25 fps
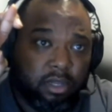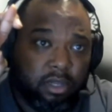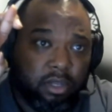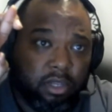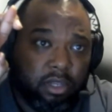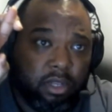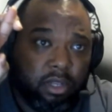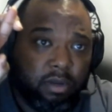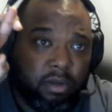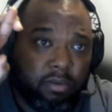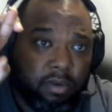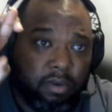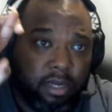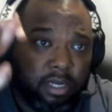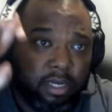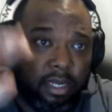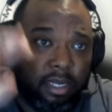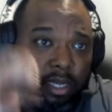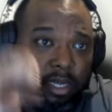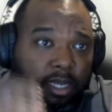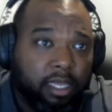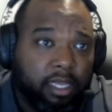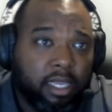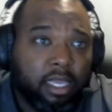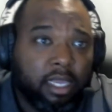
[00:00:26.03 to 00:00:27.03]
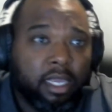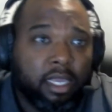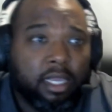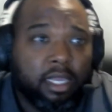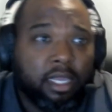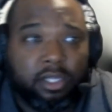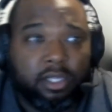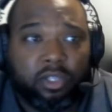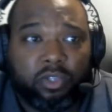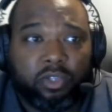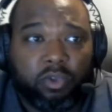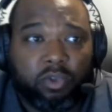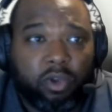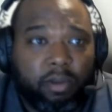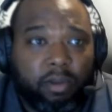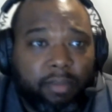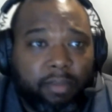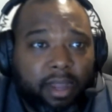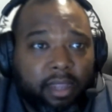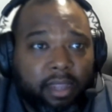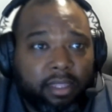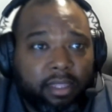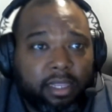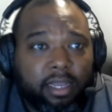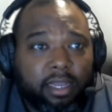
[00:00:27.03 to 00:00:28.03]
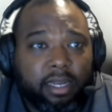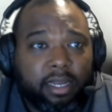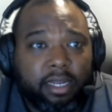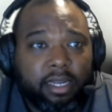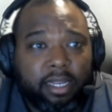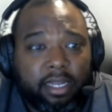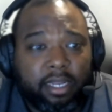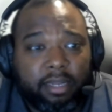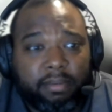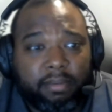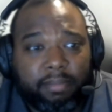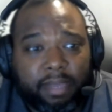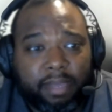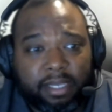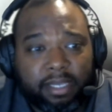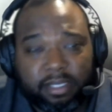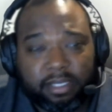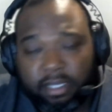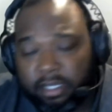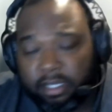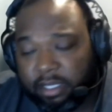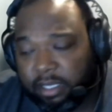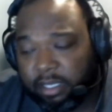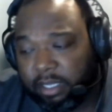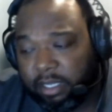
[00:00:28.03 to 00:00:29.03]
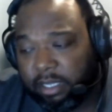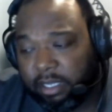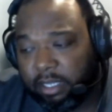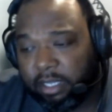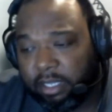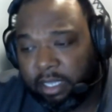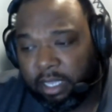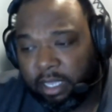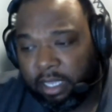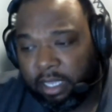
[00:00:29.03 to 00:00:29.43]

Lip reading: You don't want to just throw them out there and then basically